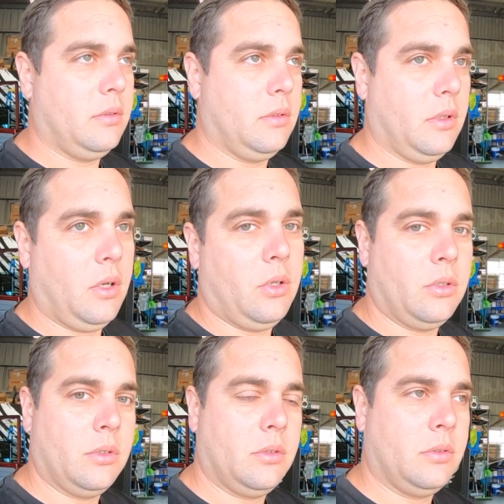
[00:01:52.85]

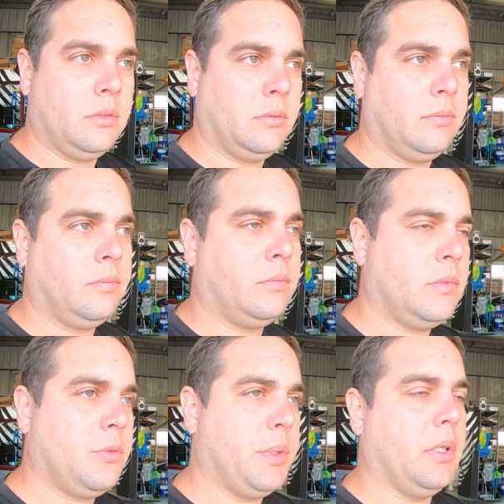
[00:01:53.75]
long
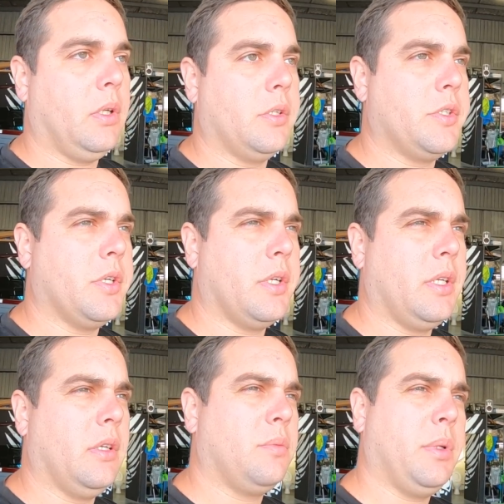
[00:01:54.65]

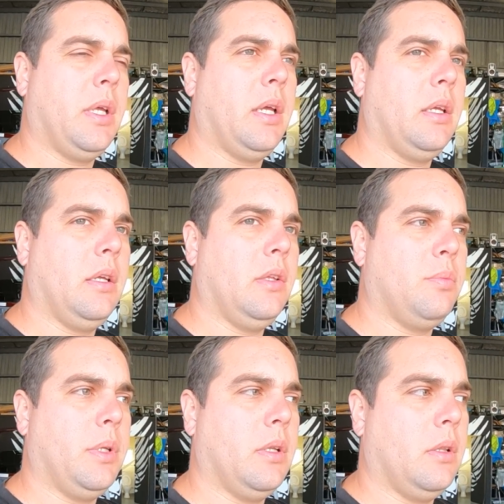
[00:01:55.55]
journey. It's been
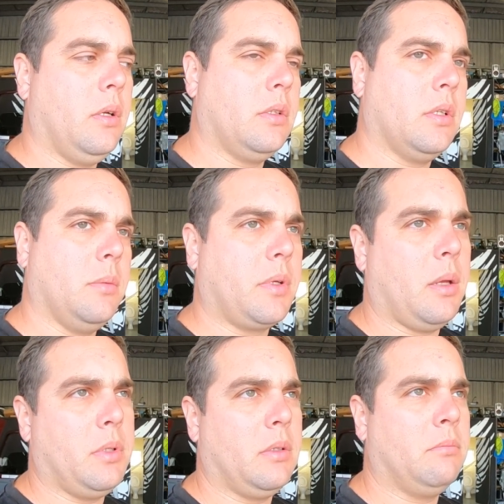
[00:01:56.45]
a long time
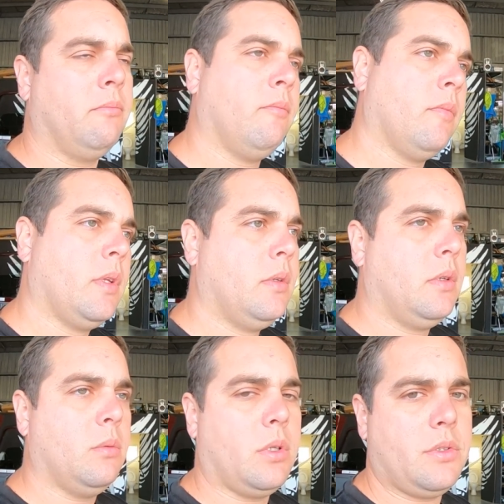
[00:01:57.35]
coming.
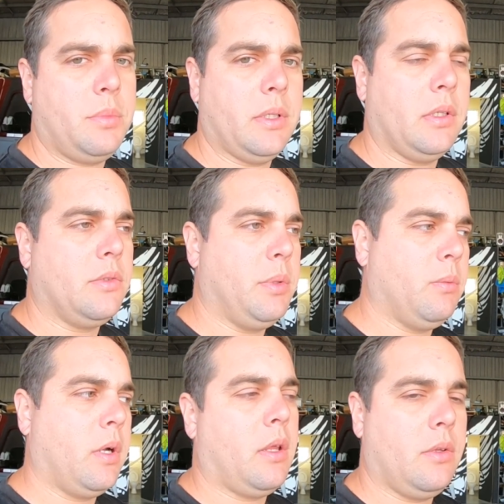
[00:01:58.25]
What has it been? It's
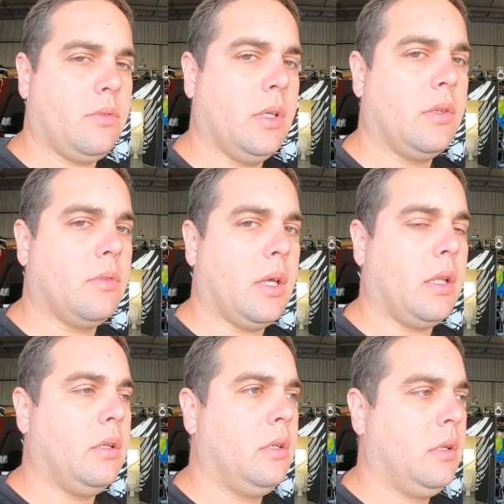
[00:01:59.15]
been one of those things
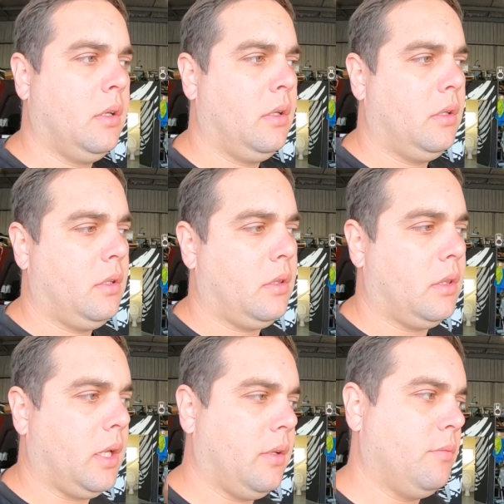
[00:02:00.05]
that
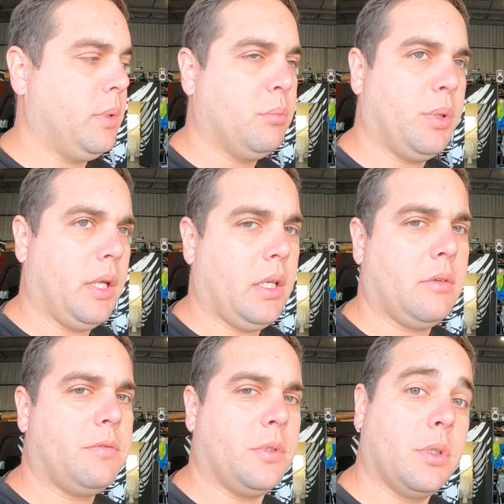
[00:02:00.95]
they've been
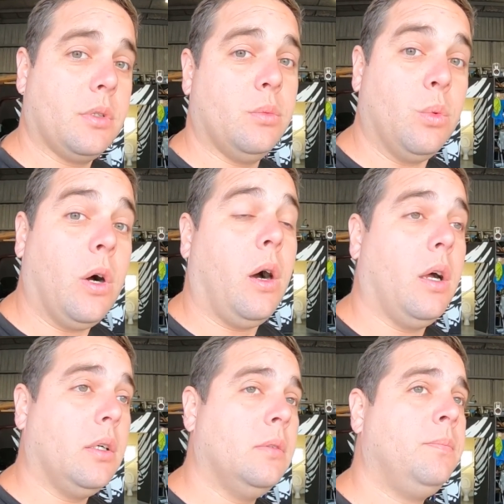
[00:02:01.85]
planning for a good
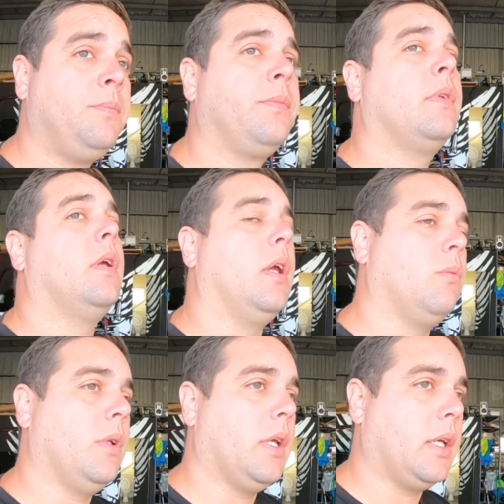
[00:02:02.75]
while,
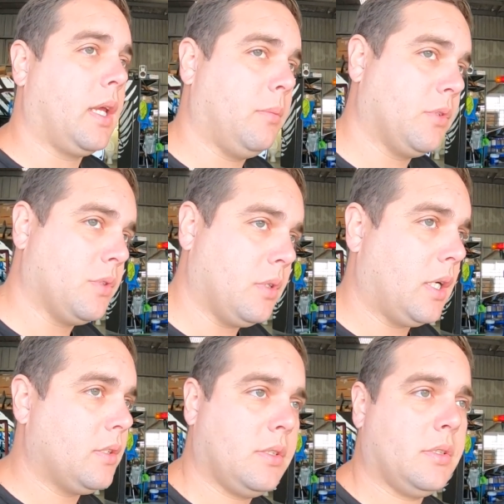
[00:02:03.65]
and when they came and saw
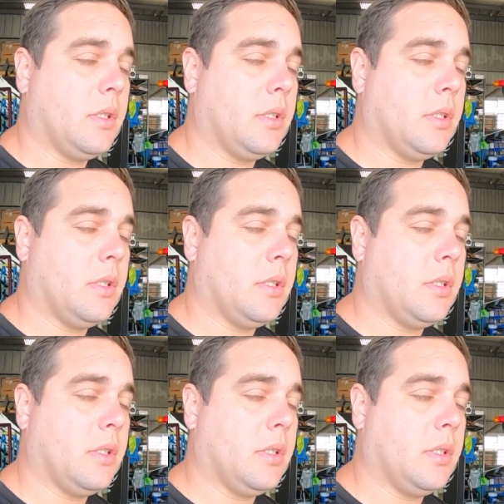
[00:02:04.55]
us, I